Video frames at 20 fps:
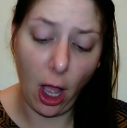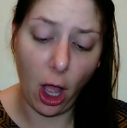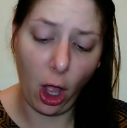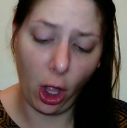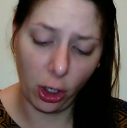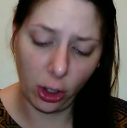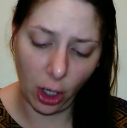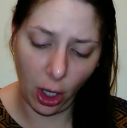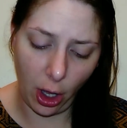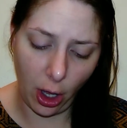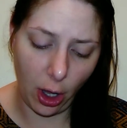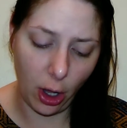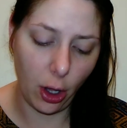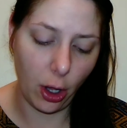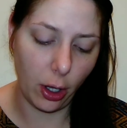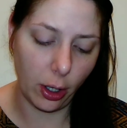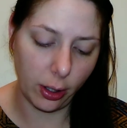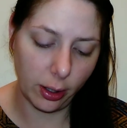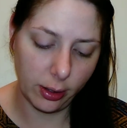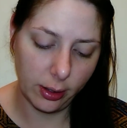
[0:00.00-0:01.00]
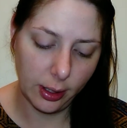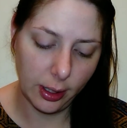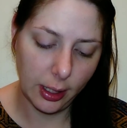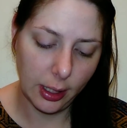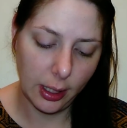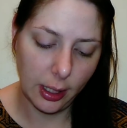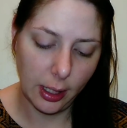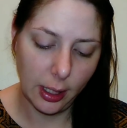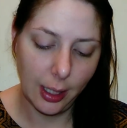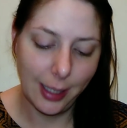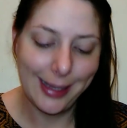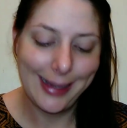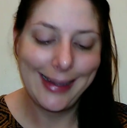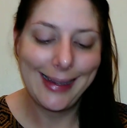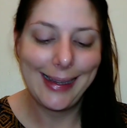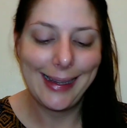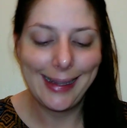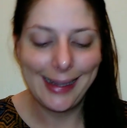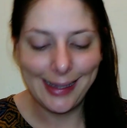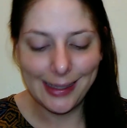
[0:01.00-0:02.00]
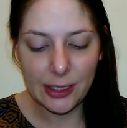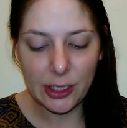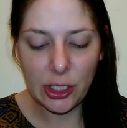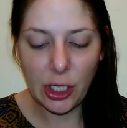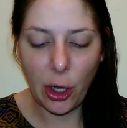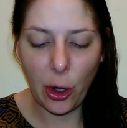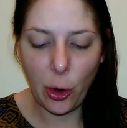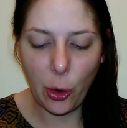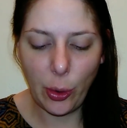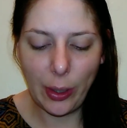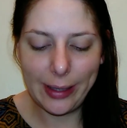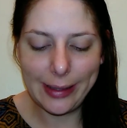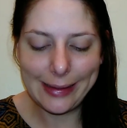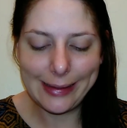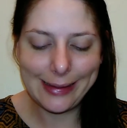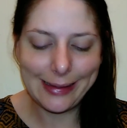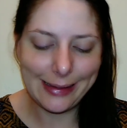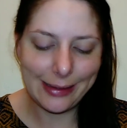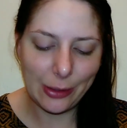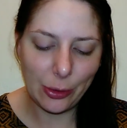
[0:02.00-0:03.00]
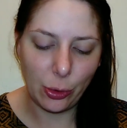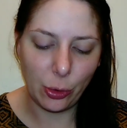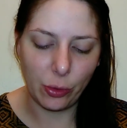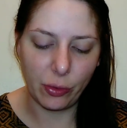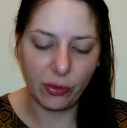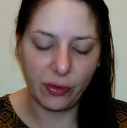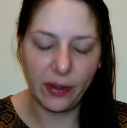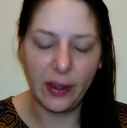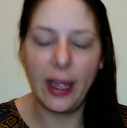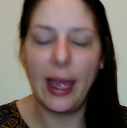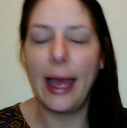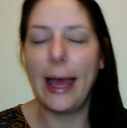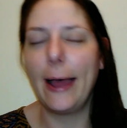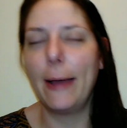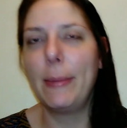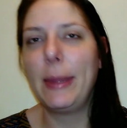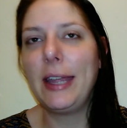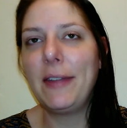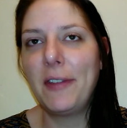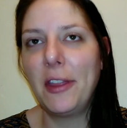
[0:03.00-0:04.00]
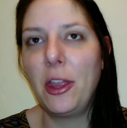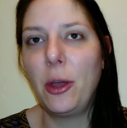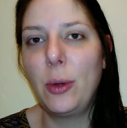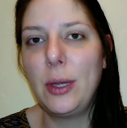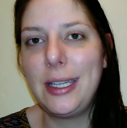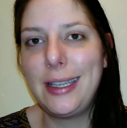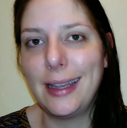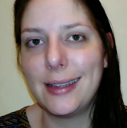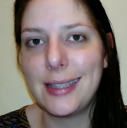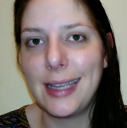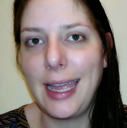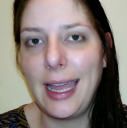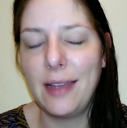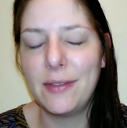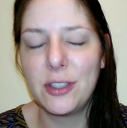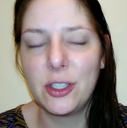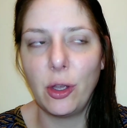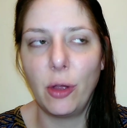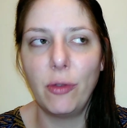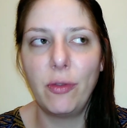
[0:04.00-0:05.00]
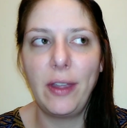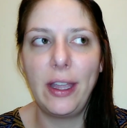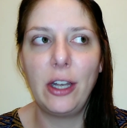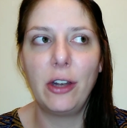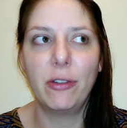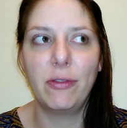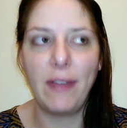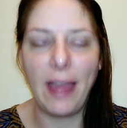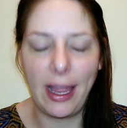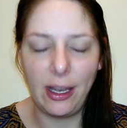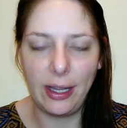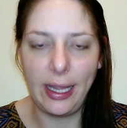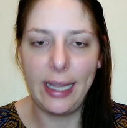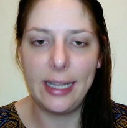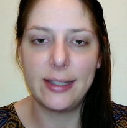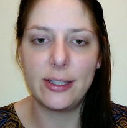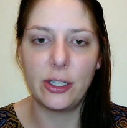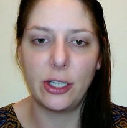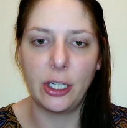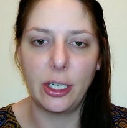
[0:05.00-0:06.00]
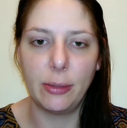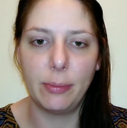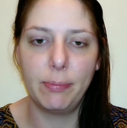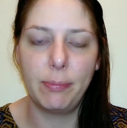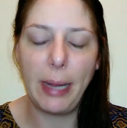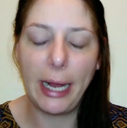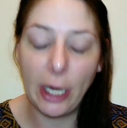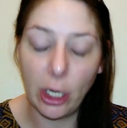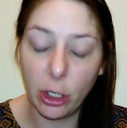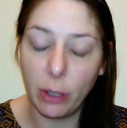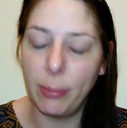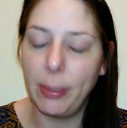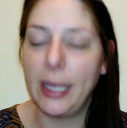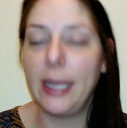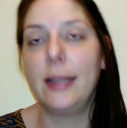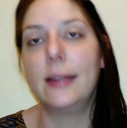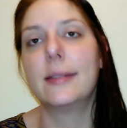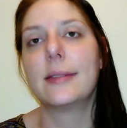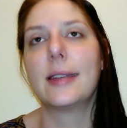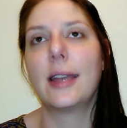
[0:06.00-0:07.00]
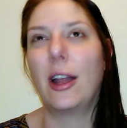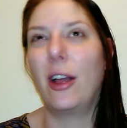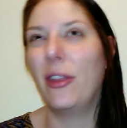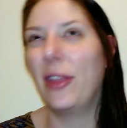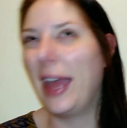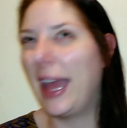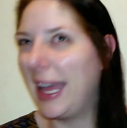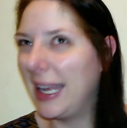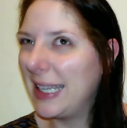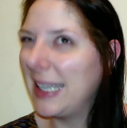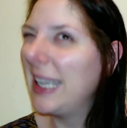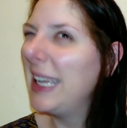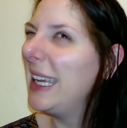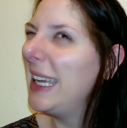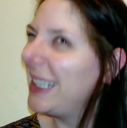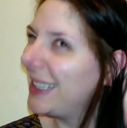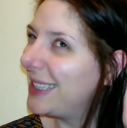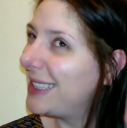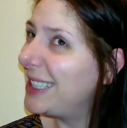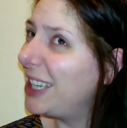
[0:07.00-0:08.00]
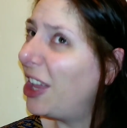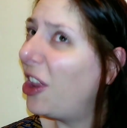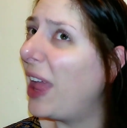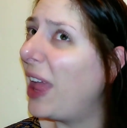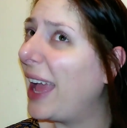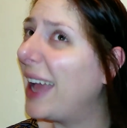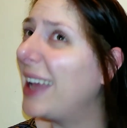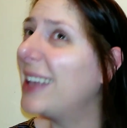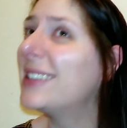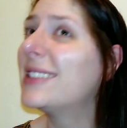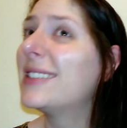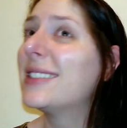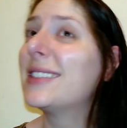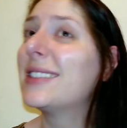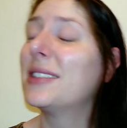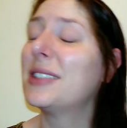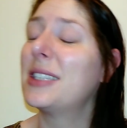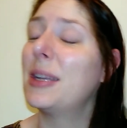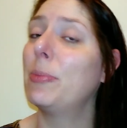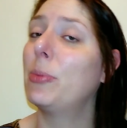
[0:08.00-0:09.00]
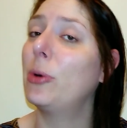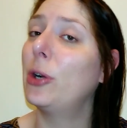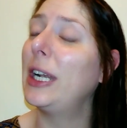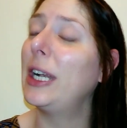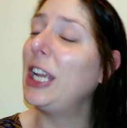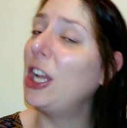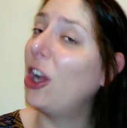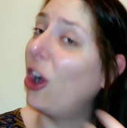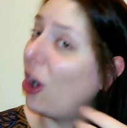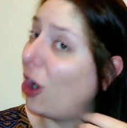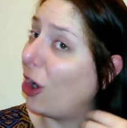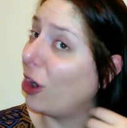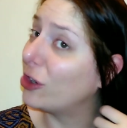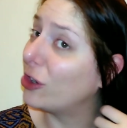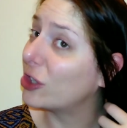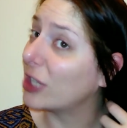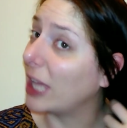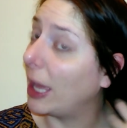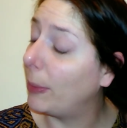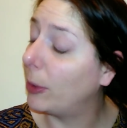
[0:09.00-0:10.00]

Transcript: alcohol. So, oof. Um, even though it doesn't have sulfate or phthalates or parabens and all that, it still has some pretty harsh